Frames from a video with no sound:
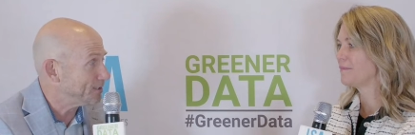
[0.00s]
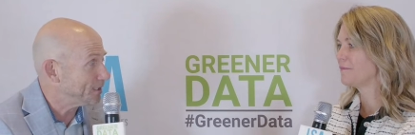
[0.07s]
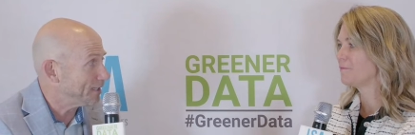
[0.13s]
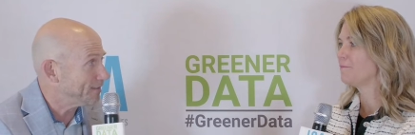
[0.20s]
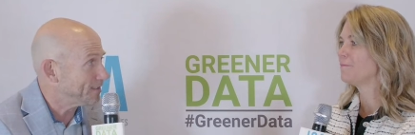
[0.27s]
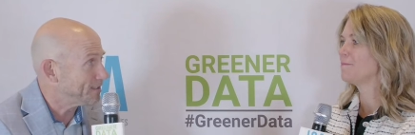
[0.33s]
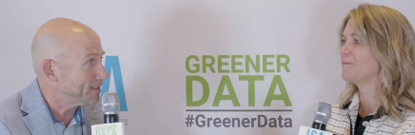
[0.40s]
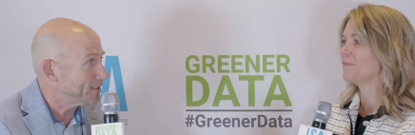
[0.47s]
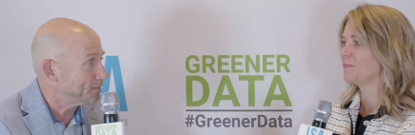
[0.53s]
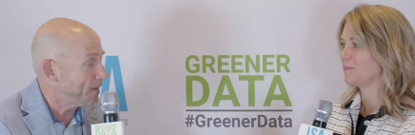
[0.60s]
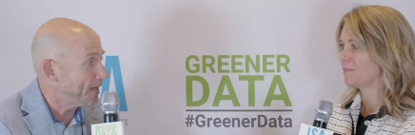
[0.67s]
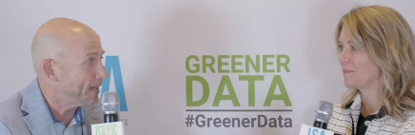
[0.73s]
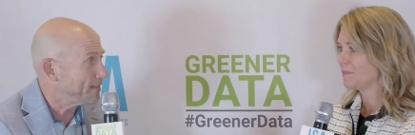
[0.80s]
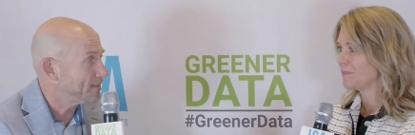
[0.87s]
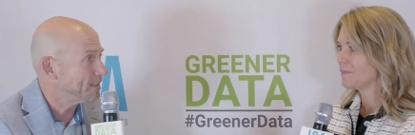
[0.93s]
Speaker 1: services
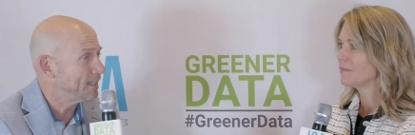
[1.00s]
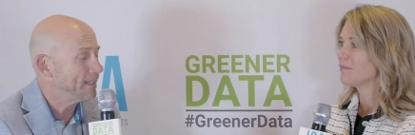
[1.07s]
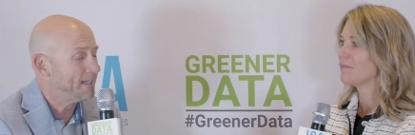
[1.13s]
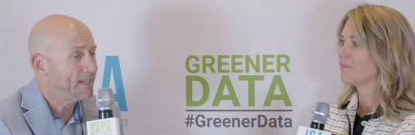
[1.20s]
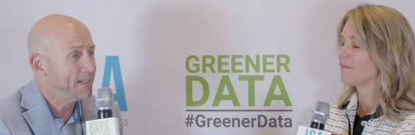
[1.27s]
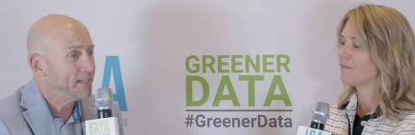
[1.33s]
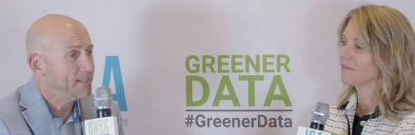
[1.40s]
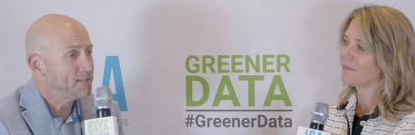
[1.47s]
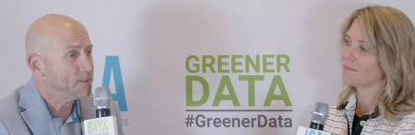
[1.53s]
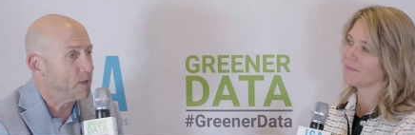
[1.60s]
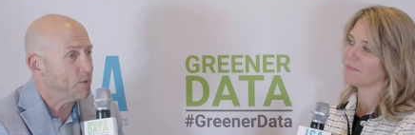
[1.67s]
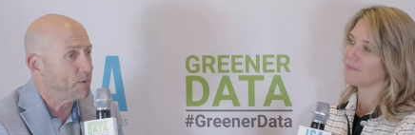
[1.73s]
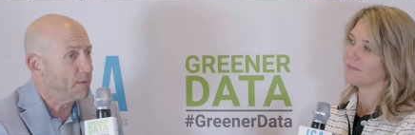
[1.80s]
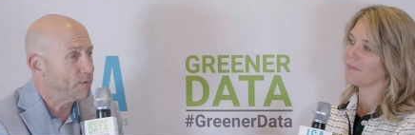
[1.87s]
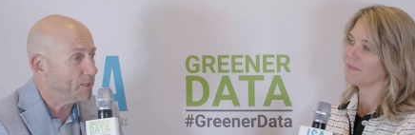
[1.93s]
space. So
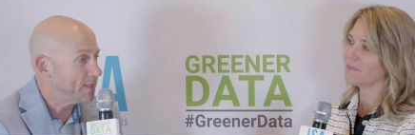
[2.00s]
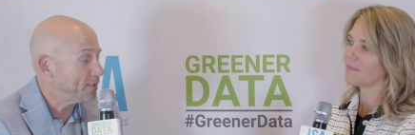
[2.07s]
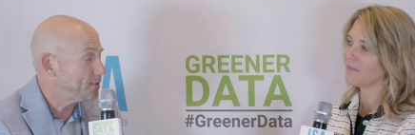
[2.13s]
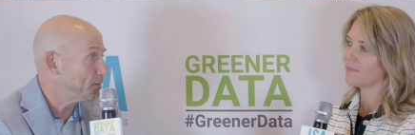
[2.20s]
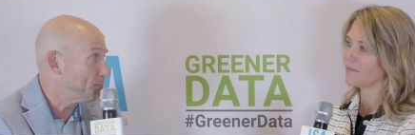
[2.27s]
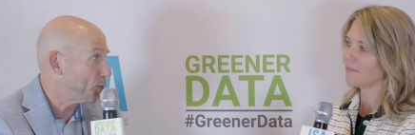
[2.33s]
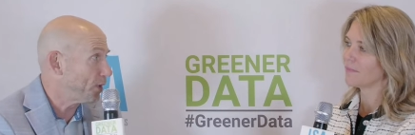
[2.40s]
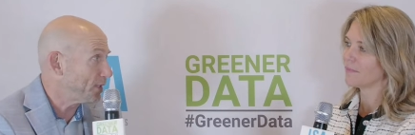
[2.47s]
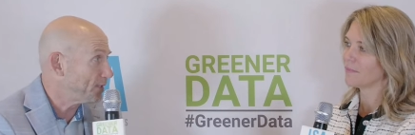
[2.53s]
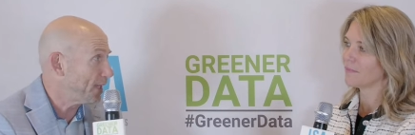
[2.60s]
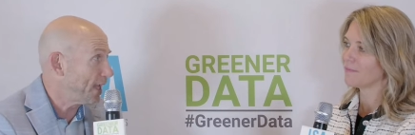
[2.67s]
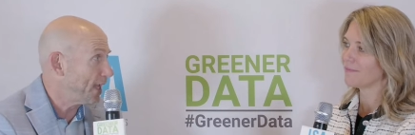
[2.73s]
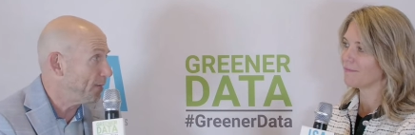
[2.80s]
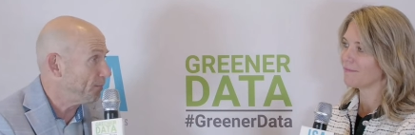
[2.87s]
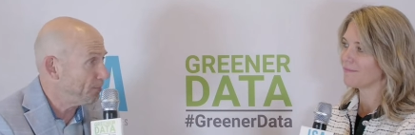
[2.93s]
we really support
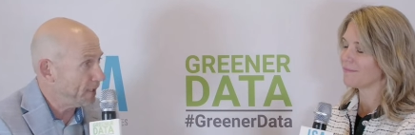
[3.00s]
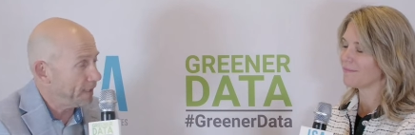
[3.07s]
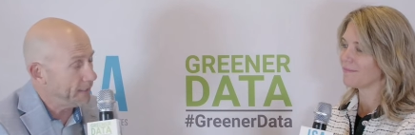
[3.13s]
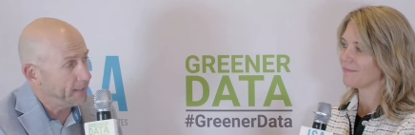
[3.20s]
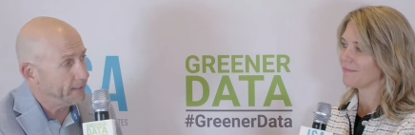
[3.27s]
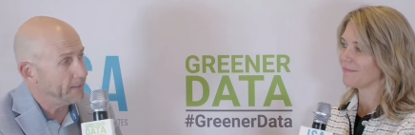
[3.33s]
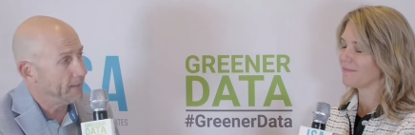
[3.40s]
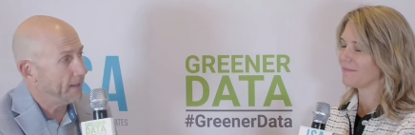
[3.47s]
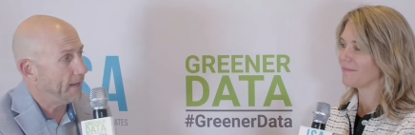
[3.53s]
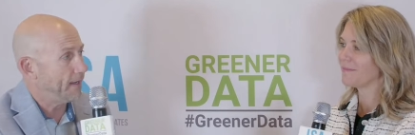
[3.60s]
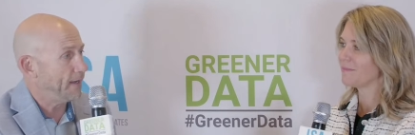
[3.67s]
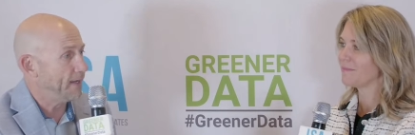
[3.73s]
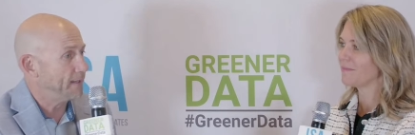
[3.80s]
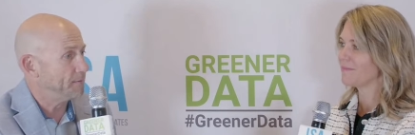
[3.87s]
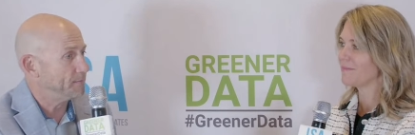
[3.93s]
them being
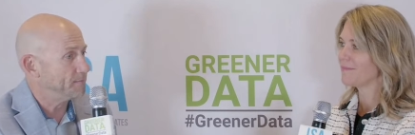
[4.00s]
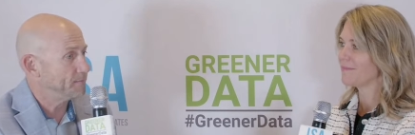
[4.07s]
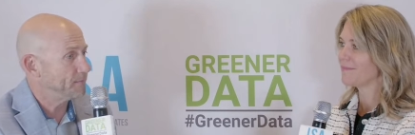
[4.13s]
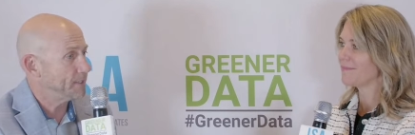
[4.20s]
um,